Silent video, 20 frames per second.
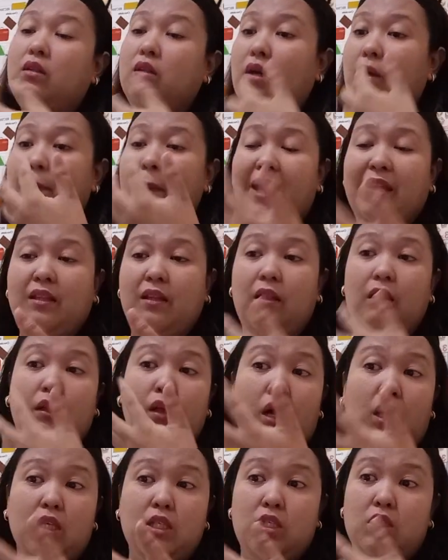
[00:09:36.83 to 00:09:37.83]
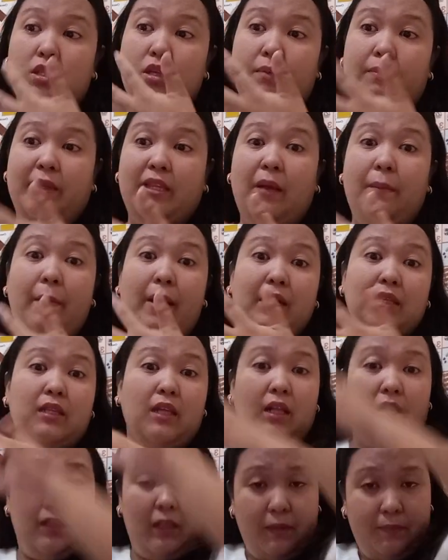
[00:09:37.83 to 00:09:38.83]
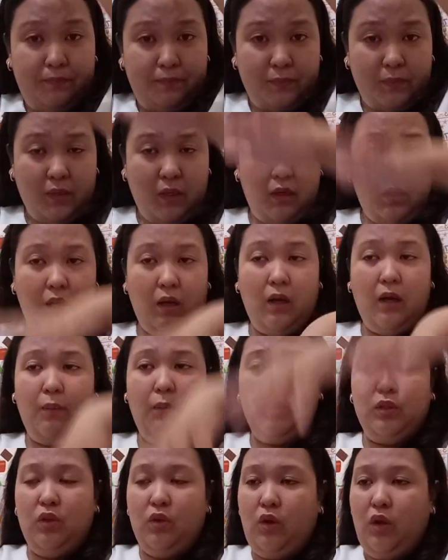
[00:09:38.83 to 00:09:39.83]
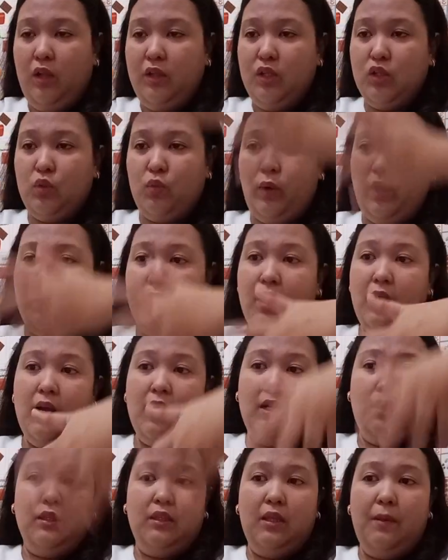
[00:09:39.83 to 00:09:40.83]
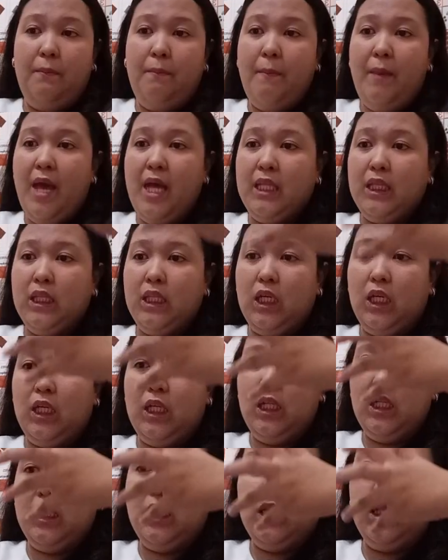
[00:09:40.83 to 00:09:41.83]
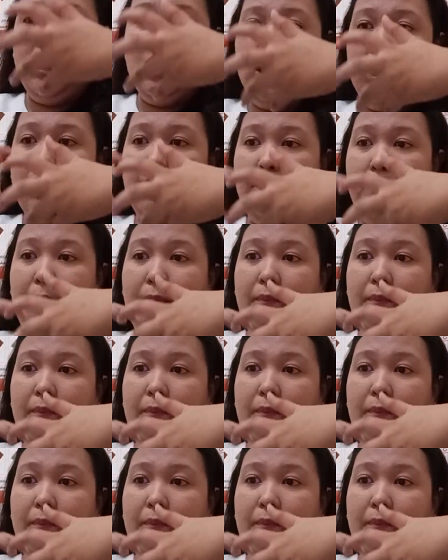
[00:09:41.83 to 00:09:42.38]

the metal locks, but the metal what do you call this one, the metal